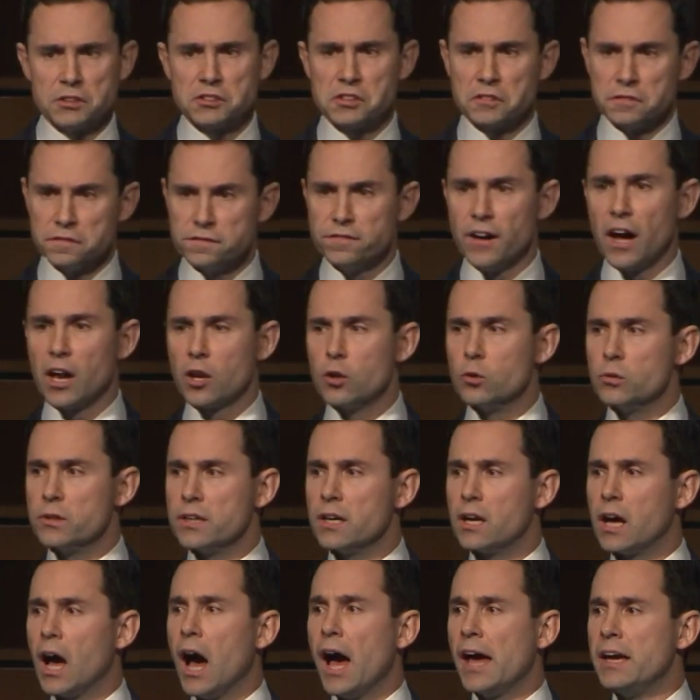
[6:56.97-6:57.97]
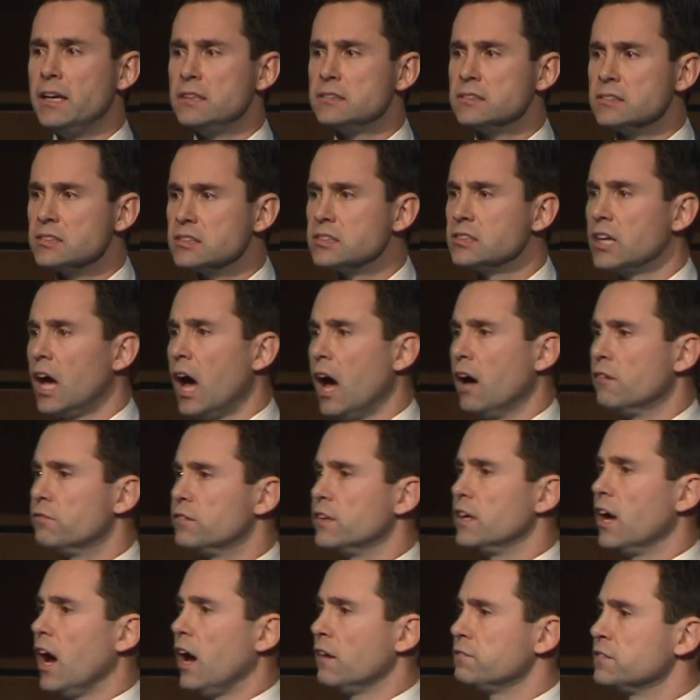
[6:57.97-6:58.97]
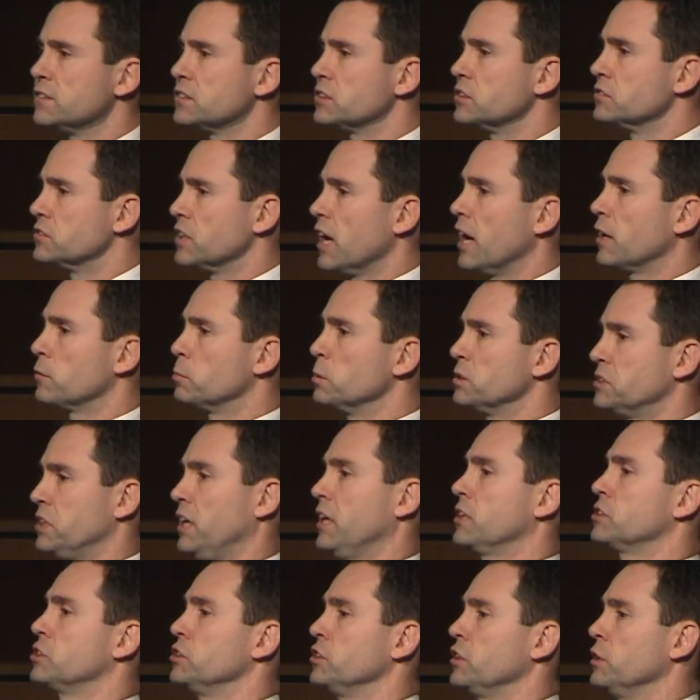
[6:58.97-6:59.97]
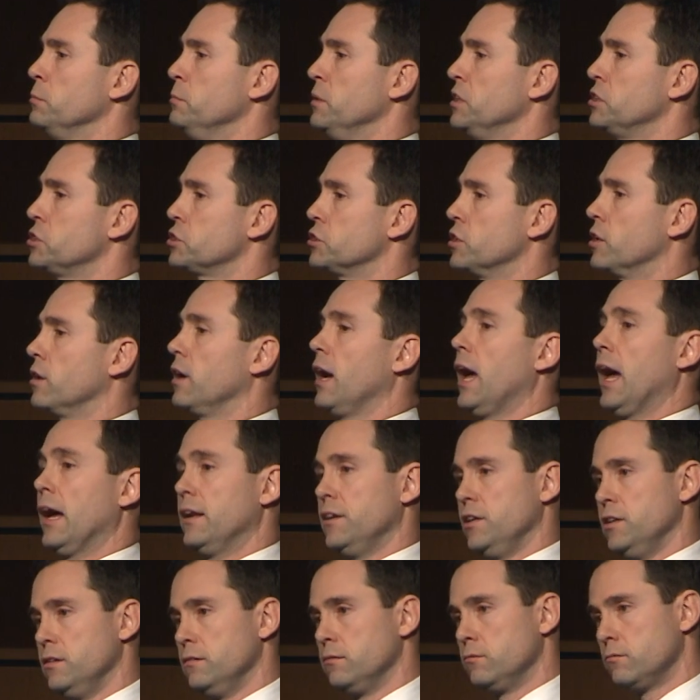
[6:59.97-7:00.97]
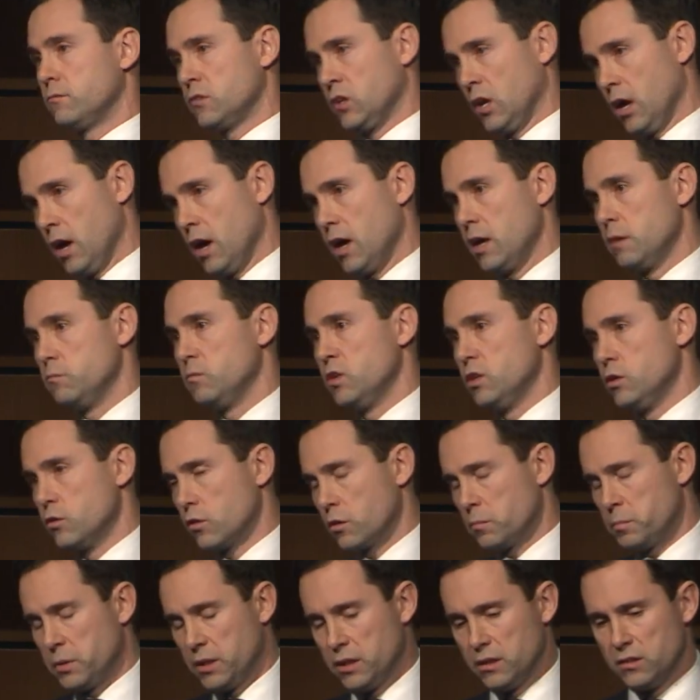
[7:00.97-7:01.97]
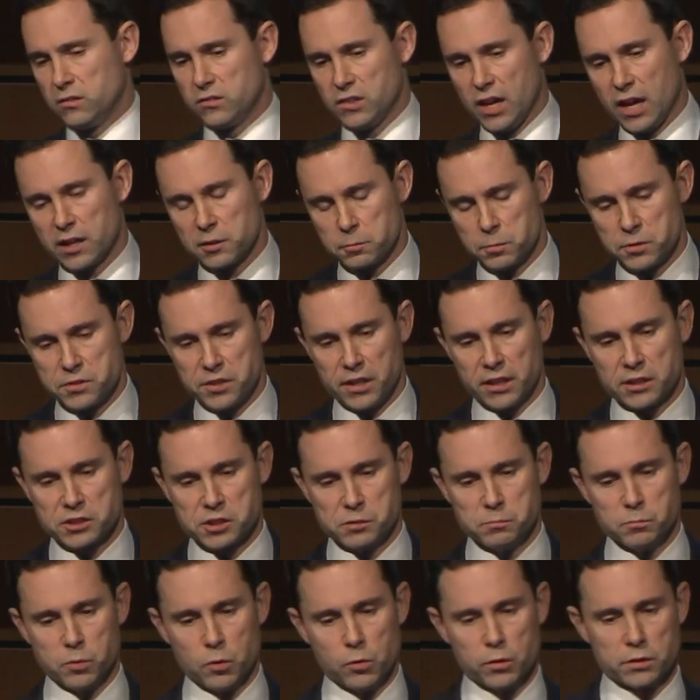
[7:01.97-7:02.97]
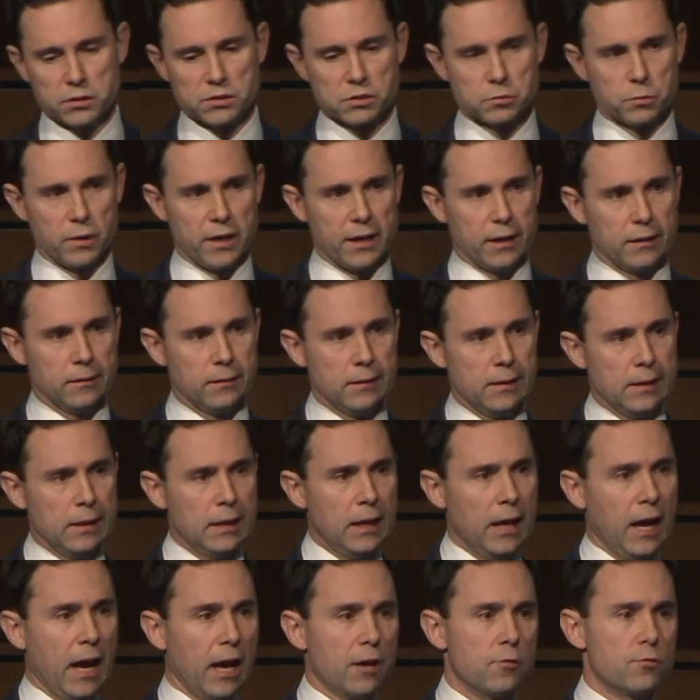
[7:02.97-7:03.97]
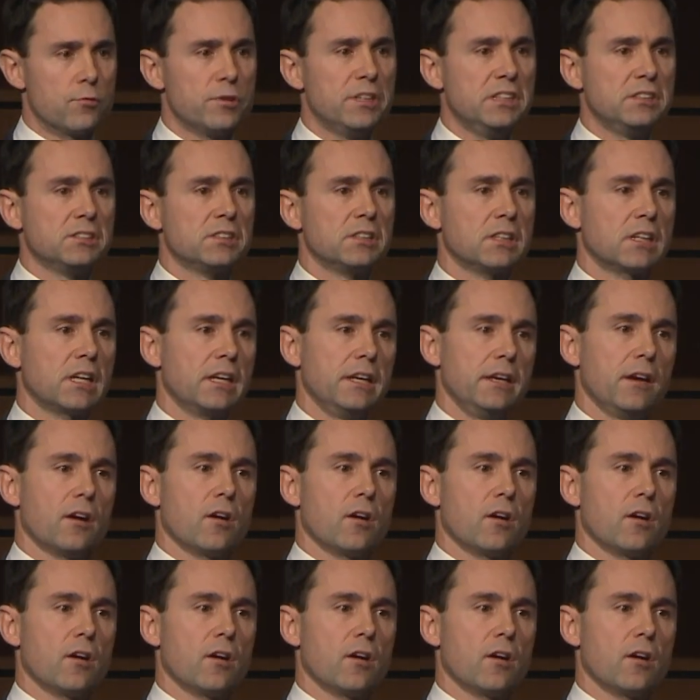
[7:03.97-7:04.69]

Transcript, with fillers: to follow the guidance of the Office of Data Protection Commissioner and in time the European Data Protection Board as well. And recently